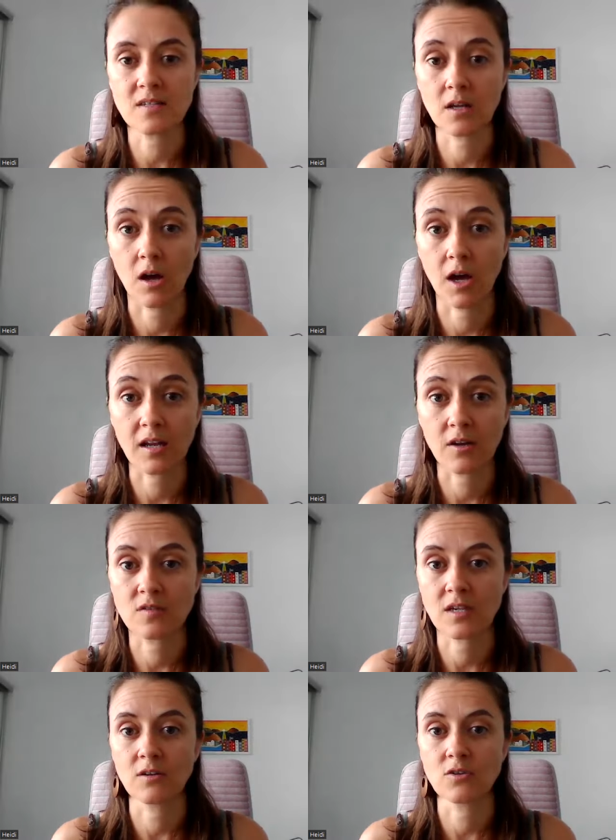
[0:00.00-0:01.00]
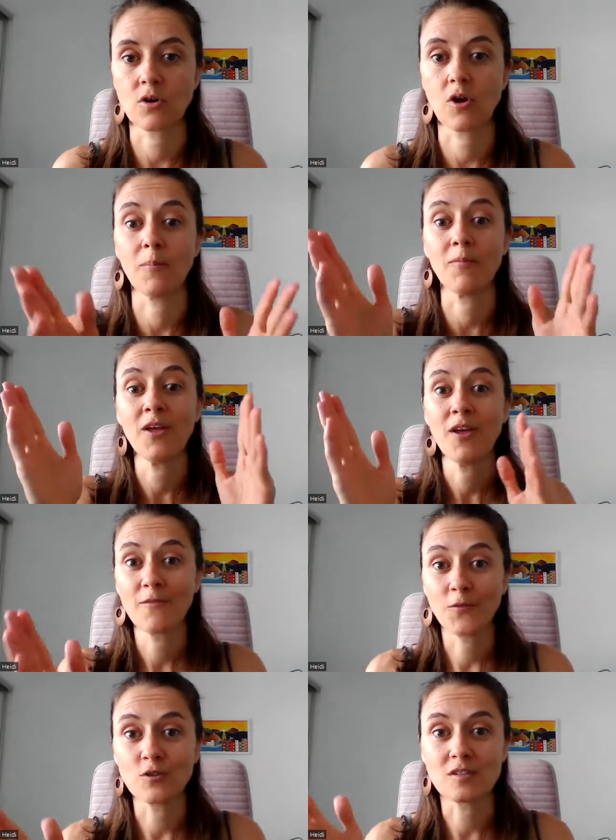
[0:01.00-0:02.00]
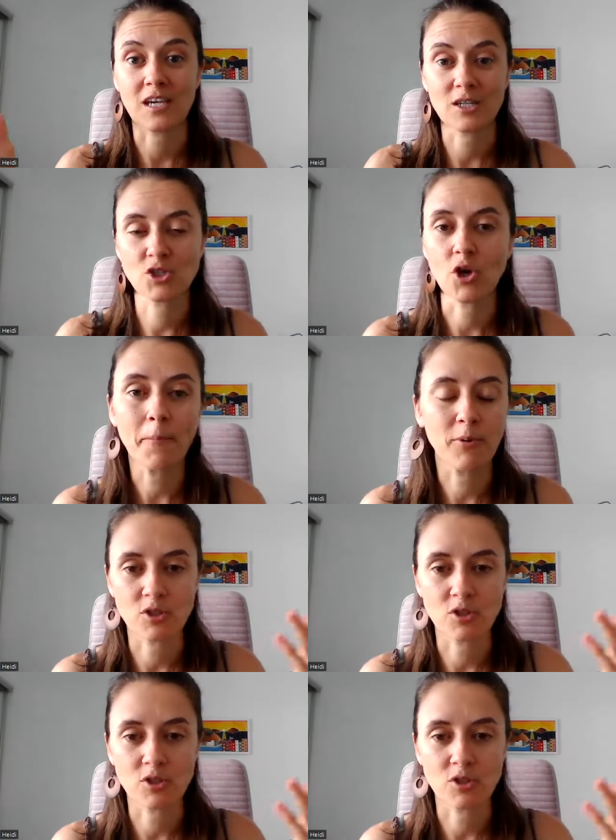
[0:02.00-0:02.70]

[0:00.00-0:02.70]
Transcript: It's at heidihosking.com/shop,